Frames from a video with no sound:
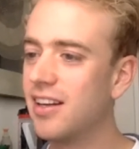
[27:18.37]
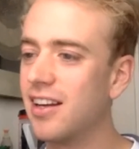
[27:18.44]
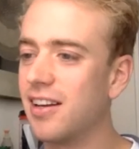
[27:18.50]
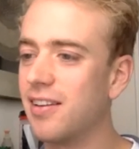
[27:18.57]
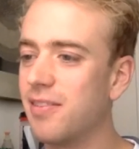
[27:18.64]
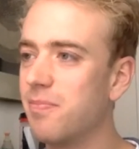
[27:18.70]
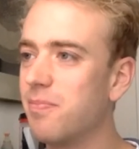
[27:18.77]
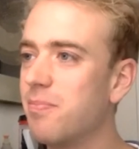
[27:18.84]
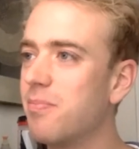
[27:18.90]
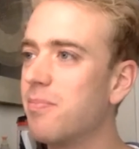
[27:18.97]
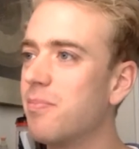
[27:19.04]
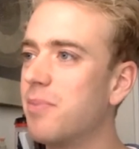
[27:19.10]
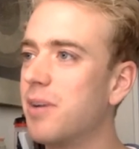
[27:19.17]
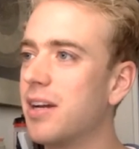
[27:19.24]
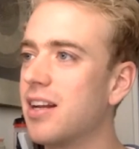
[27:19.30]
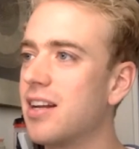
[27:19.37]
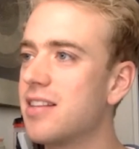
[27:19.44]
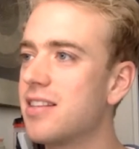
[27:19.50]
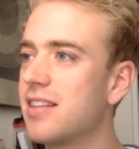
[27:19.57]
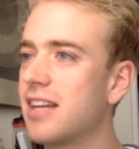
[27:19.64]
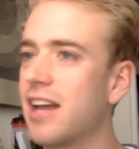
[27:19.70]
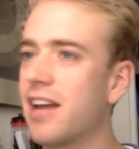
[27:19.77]
But I'd like
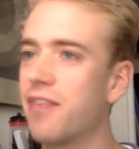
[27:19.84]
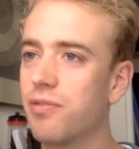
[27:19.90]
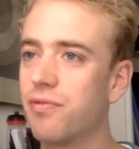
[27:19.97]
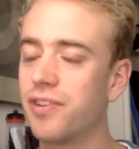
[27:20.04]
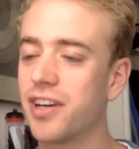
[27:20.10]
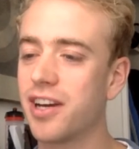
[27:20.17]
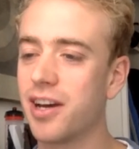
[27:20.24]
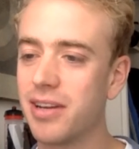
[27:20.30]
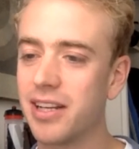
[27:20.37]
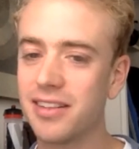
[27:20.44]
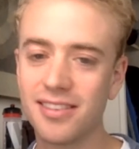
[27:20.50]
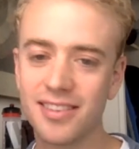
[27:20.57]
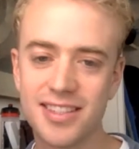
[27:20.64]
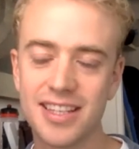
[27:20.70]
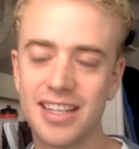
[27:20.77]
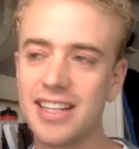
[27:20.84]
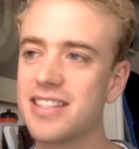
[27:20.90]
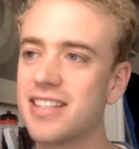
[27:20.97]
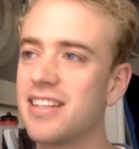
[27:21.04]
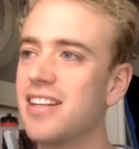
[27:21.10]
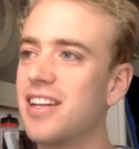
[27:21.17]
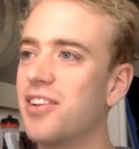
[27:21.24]
to thank everyone for coming to listen,